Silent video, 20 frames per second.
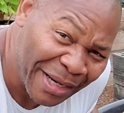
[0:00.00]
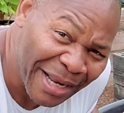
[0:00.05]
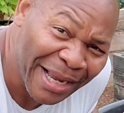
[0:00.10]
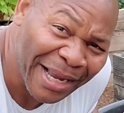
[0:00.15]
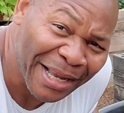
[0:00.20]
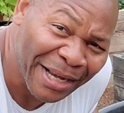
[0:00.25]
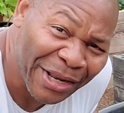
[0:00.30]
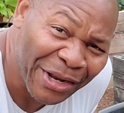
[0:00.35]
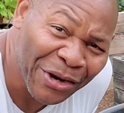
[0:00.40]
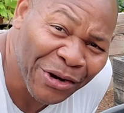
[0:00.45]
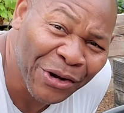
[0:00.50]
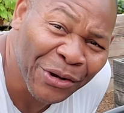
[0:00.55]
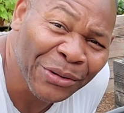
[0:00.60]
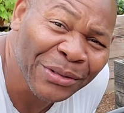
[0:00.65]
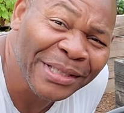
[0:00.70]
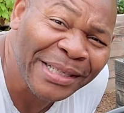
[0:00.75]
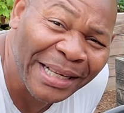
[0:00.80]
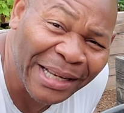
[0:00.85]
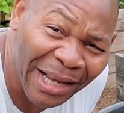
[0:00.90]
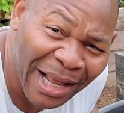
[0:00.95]
dig in here, you'll
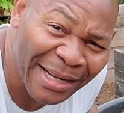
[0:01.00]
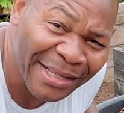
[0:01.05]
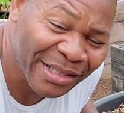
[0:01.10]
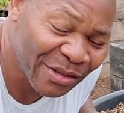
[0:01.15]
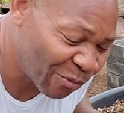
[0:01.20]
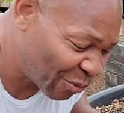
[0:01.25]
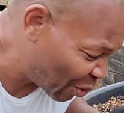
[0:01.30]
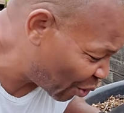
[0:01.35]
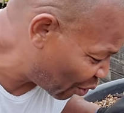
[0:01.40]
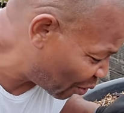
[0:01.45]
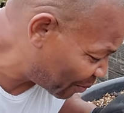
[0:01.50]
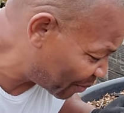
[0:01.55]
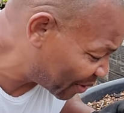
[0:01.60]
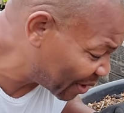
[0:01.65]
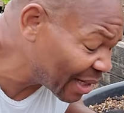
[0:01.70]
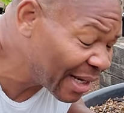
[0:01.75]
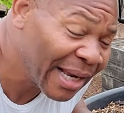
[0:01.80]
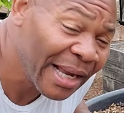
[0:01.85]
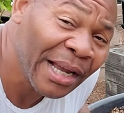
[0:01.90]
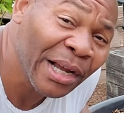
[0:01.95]
see lots of
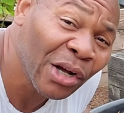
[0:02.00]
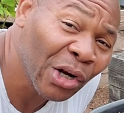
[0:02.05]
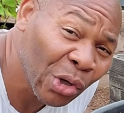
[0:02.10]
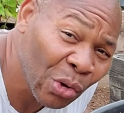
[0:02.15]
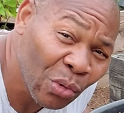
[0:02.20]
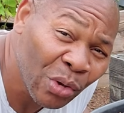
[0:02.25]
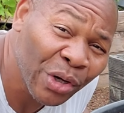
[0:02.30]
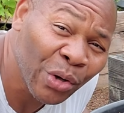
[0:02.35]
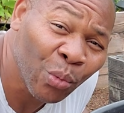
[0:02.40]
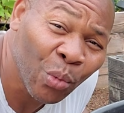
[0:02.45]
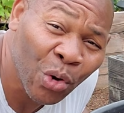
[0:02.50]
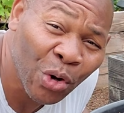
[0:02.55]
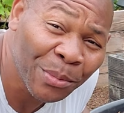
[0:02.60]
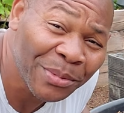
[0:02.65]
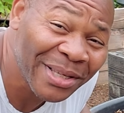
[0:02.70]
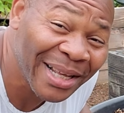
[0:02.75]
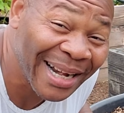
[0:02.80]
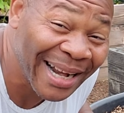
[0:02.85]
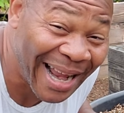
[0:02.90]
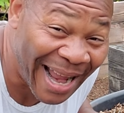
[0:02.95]
worms, including the
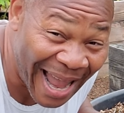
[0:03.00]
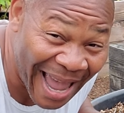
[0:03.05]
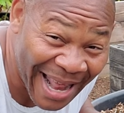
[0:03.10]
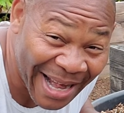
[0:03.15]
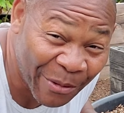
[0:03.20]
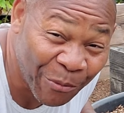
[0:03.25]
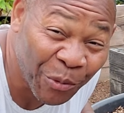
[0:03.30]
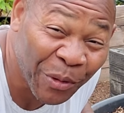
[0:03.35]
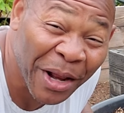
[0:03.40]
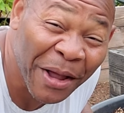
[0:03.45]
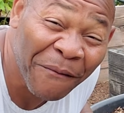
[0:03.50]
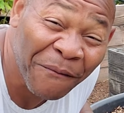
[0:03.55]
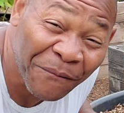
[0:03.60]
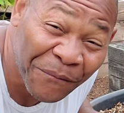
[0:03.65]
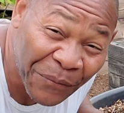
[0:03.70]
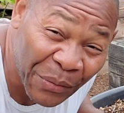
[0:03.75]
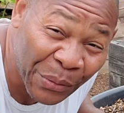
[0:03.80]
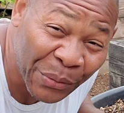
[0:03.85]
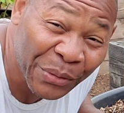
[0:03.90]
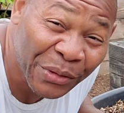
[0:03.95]
worms that I added when I
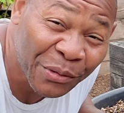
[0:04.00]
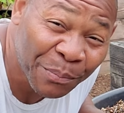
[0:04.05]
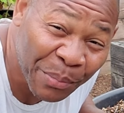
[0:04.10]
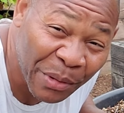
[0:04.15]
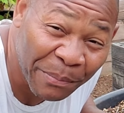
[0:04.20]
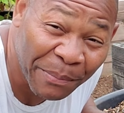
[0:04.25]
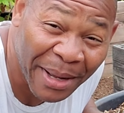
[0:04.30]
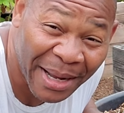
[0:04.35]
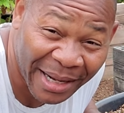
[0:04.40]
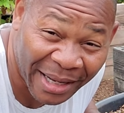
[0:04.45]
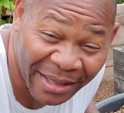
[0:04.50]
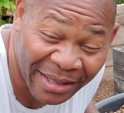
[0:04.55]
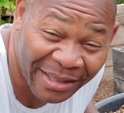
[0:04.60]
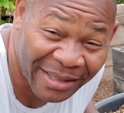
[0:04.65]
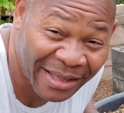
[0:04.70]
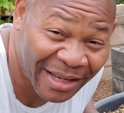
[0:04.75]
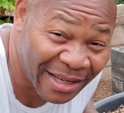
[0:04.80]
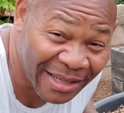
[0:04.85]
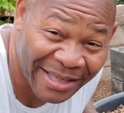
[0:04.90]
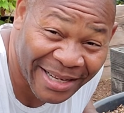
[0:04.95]
first put my
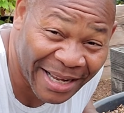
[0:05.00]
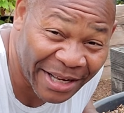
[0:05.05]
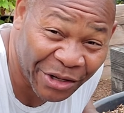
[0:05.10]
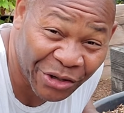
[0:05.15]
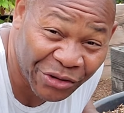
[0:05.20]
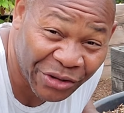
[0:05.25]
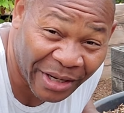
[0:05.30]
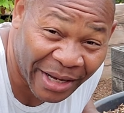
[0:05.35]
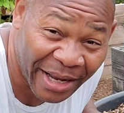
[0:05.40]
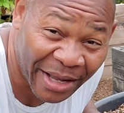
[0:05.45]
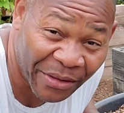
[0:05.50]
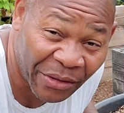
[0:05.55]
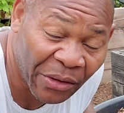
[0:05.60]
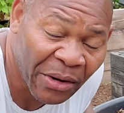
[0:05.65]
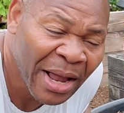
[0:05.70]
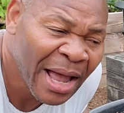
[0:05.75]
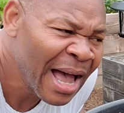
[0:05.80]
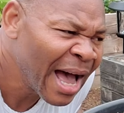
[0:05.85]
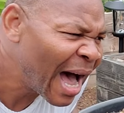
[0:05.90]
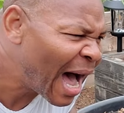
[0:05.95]
containers together.
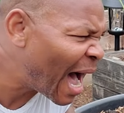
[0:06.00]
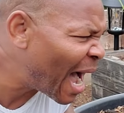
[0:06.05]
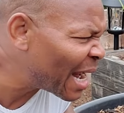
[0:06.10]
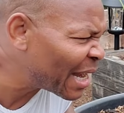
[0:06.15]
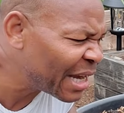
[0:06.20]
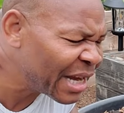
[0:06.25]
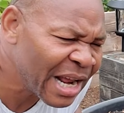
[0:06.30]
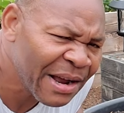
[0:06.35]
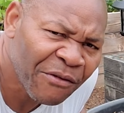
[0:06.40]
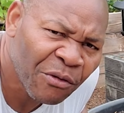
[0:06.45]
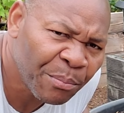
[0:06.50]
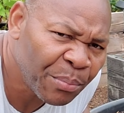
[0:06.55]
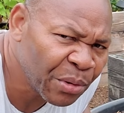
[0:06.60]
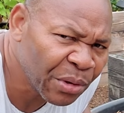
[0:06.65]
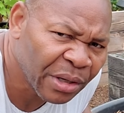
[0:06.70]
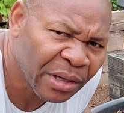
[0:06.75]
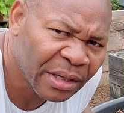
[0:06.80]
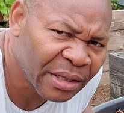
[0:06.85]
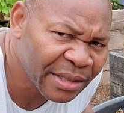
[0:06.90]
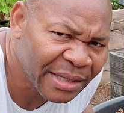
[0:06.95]
I never put
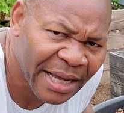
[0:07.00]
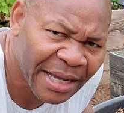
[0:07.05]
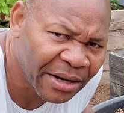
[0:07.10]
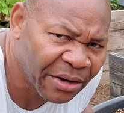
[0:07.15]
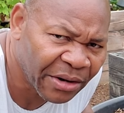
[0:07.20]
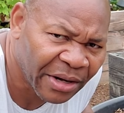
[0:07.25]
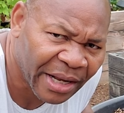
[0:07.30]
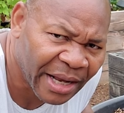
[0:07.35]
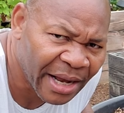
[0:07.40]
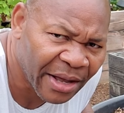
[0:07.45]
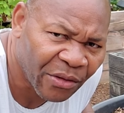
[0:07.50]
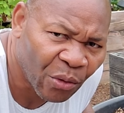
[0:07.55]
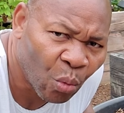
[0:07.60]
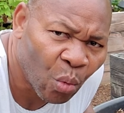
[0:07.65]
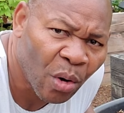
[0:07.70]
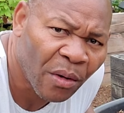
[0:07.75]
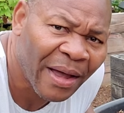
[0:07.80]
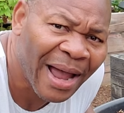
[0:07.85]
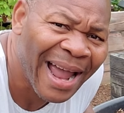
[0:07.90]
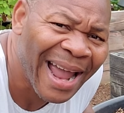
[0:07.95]
a container together
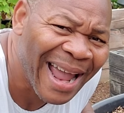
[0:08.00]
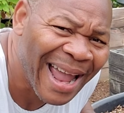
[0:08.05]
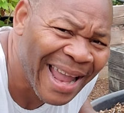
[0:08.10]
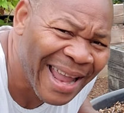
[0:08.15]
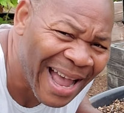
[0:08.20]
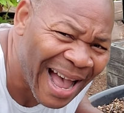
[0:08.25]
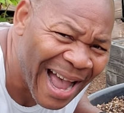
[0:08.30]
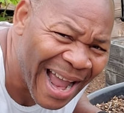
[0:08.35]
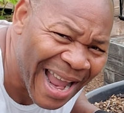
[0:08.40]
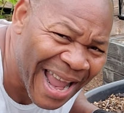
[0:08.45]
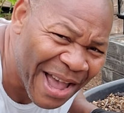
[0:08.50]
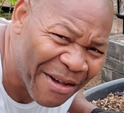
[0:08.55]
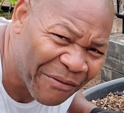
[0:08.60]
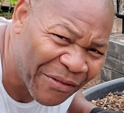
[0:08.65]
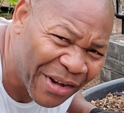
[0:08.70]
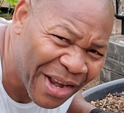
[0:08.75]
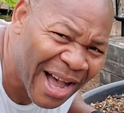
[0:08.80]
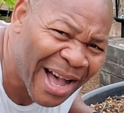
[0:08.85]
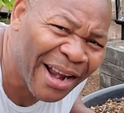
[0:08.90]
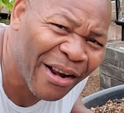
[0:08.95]
where I have
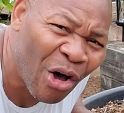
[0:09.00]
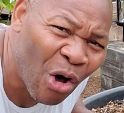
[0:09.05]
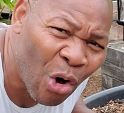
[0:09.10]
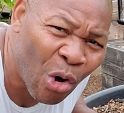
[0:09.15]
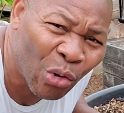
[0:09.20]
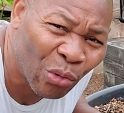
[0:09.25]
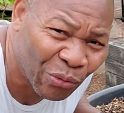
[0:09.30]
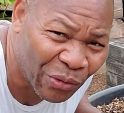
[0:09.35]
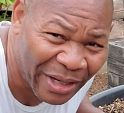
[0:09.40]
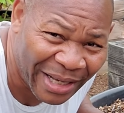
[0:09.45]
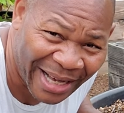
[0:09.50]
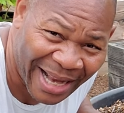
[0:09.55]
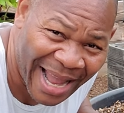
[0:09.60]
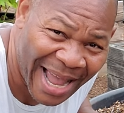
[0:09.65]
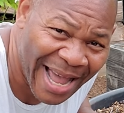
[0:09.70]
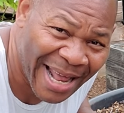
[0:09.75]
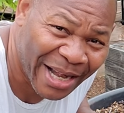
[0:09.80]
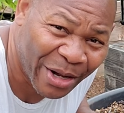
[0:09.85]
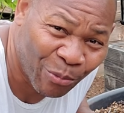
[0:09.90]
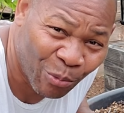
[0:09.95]
not already
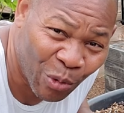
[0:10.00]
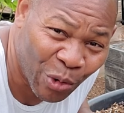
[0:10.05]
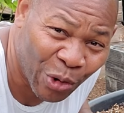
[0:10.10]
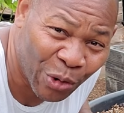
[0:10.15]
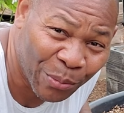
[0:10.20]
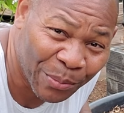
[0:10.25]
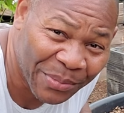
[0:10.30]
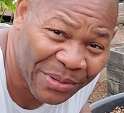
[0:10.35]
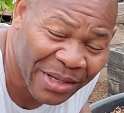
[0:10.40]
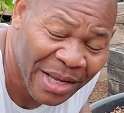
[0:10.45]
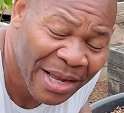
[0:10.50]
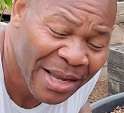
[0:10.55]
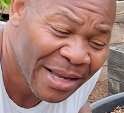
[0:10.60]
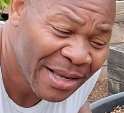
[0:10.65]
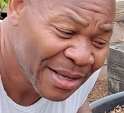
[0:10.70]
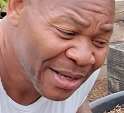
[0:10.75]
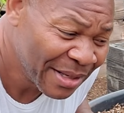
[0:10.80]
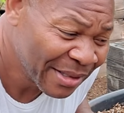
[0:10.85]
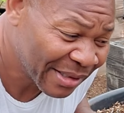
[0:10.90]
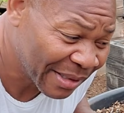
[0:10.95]
added worms.
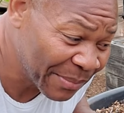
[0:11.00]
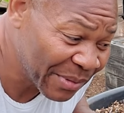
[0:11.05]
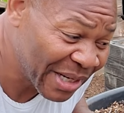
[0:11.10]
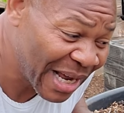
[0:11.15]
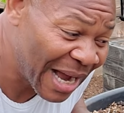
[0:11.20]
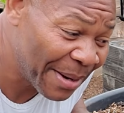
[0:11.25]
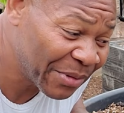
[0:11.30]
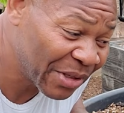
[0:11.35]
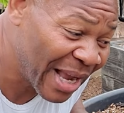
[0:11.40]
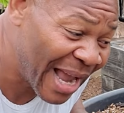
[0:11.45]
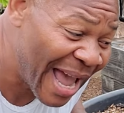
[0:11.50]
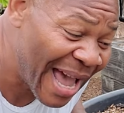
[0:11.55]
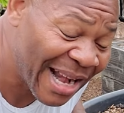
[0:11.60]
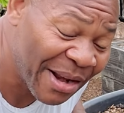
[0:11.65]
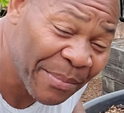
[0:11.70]
Sometimes I add